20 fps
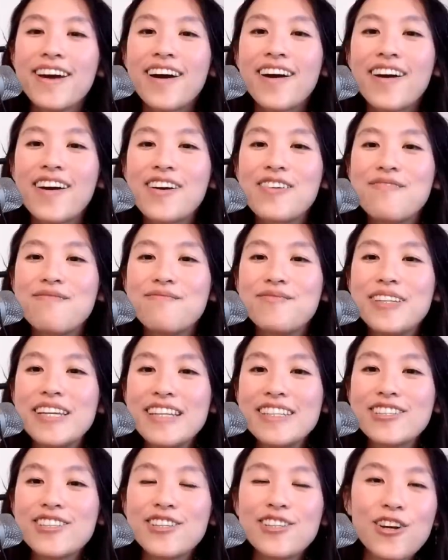um,
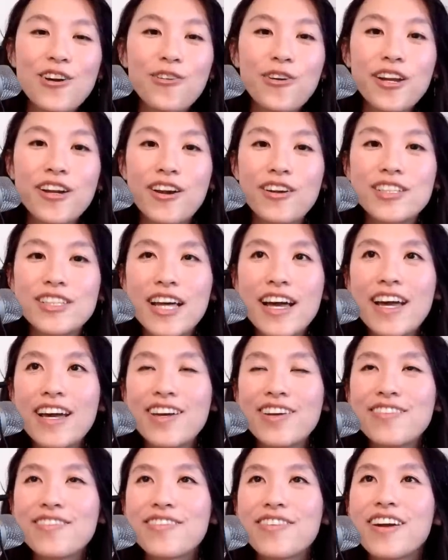need to know in our
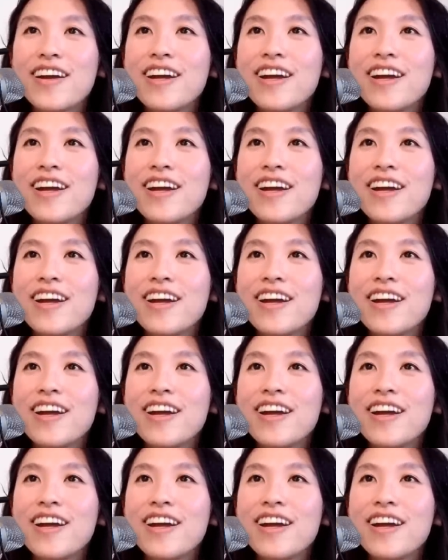life,